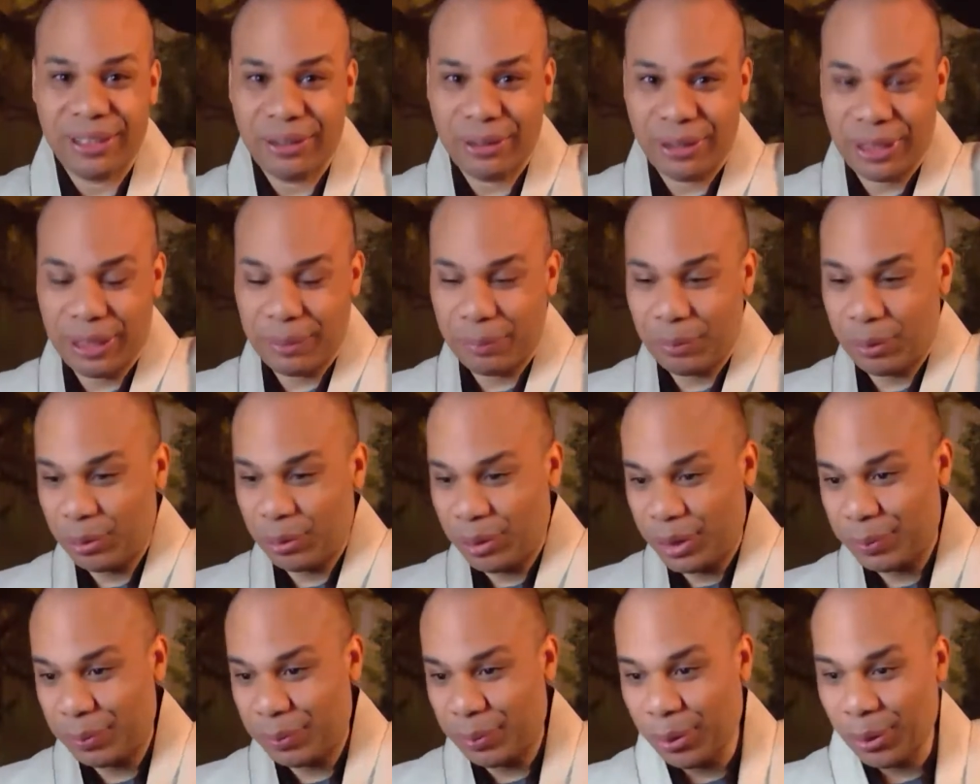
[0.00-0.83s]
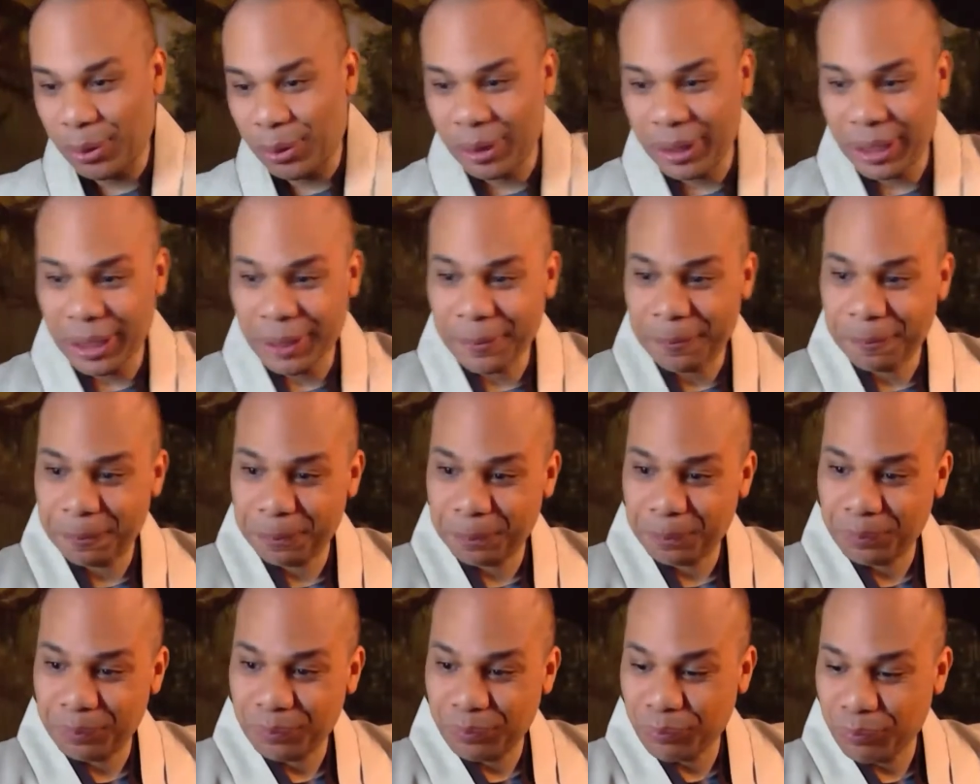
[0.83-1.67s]
keep doing more. Yeah.
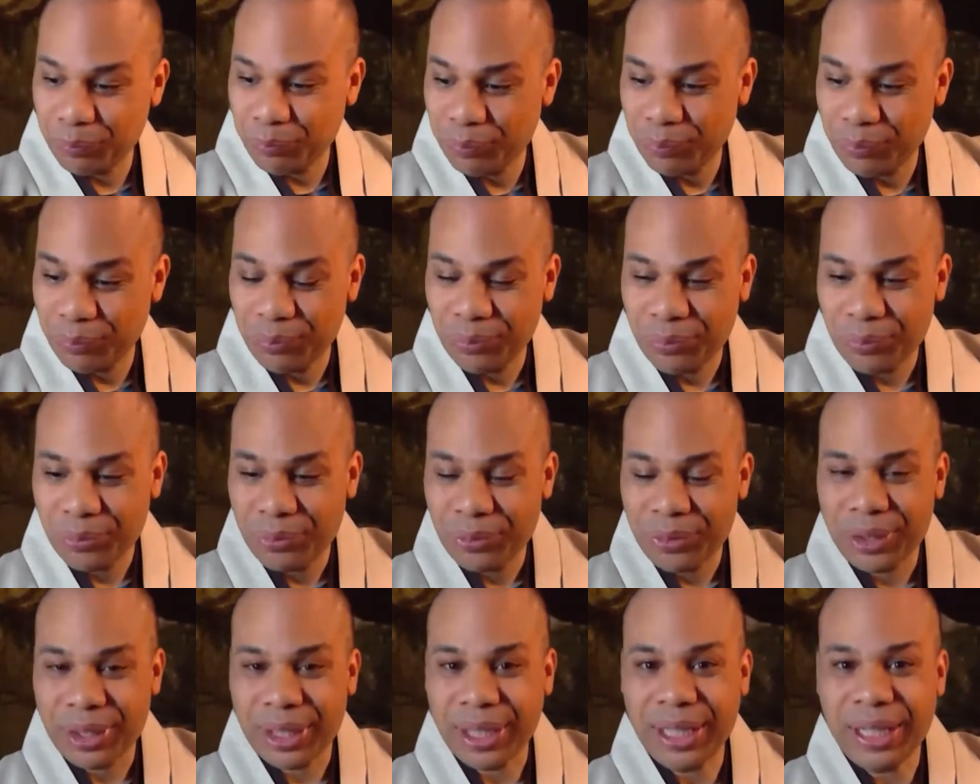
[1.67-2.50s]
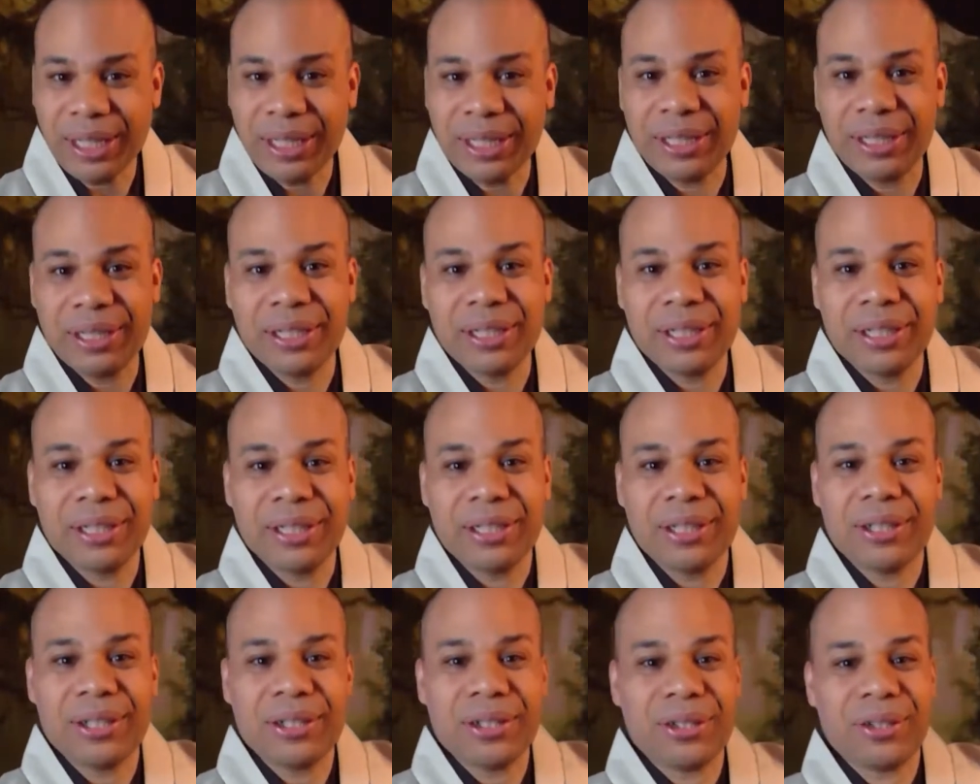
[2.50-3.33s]
Okay.
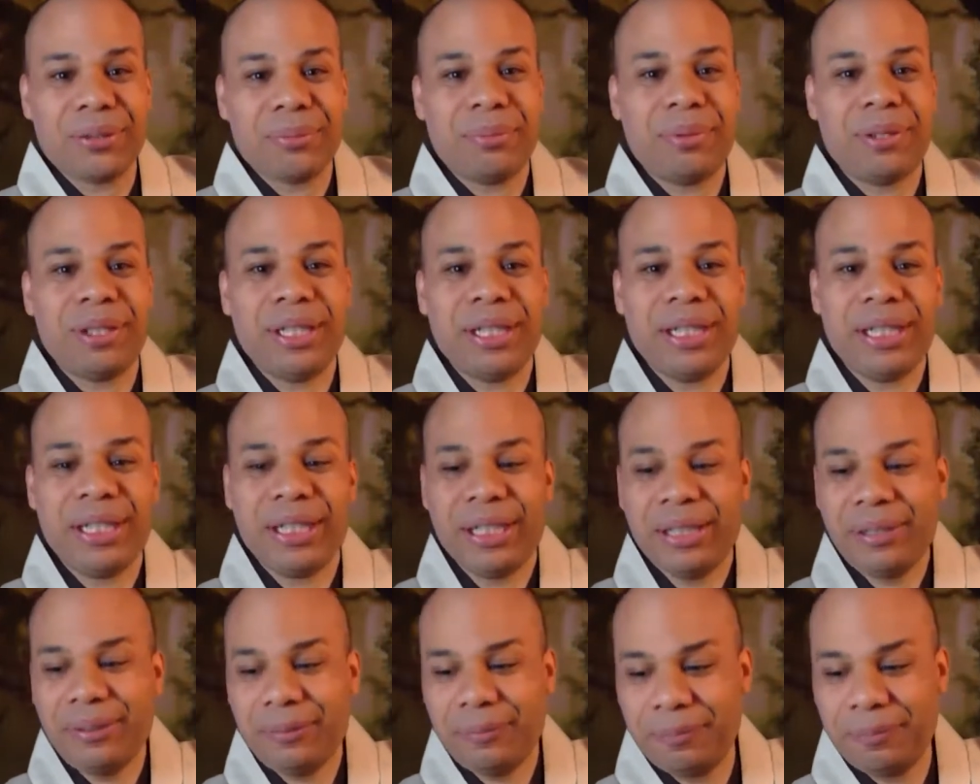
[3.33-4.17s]
So bring it in,